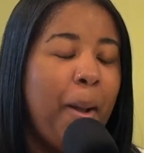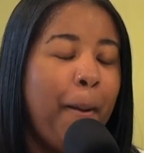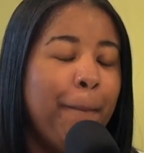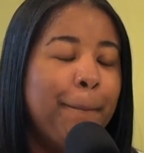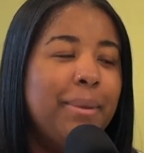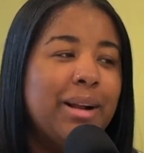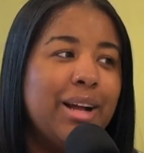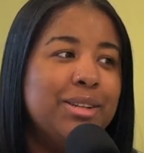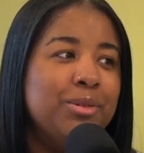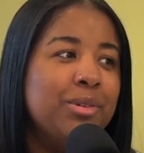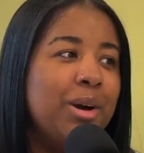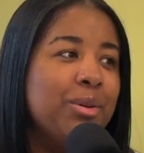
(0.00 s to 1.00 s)
But I
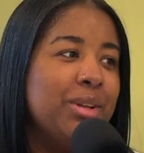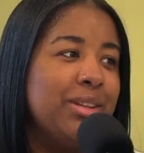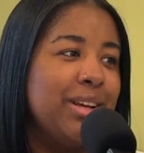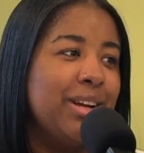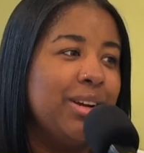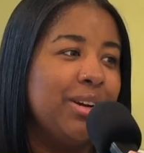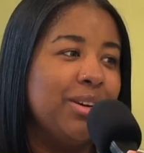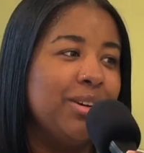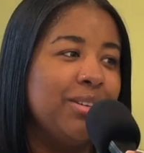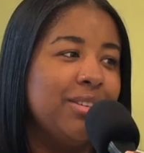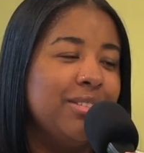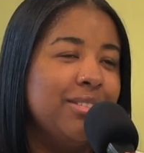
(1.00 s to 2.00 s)
do know
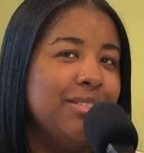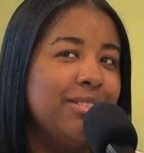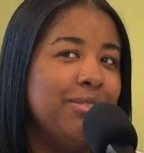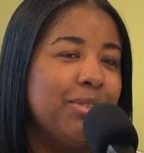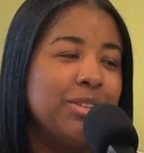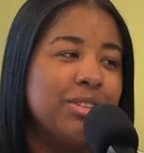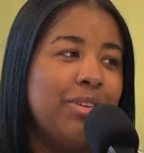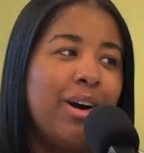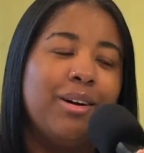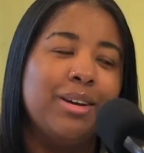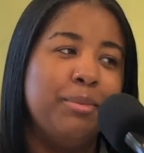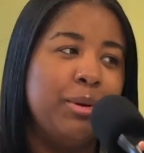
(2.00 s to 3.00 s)
that first of
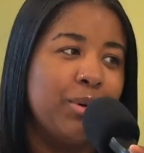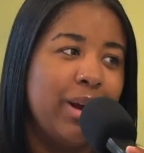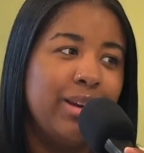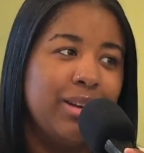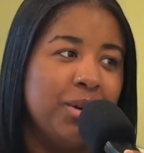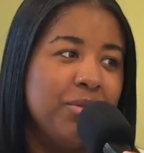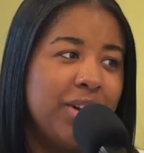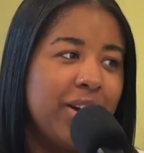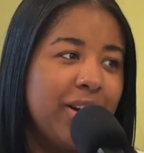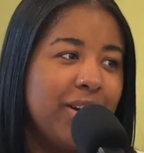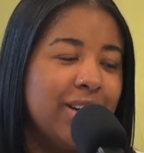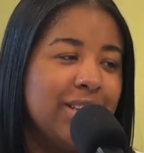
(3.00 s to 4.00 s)
all, it'd be raining over there a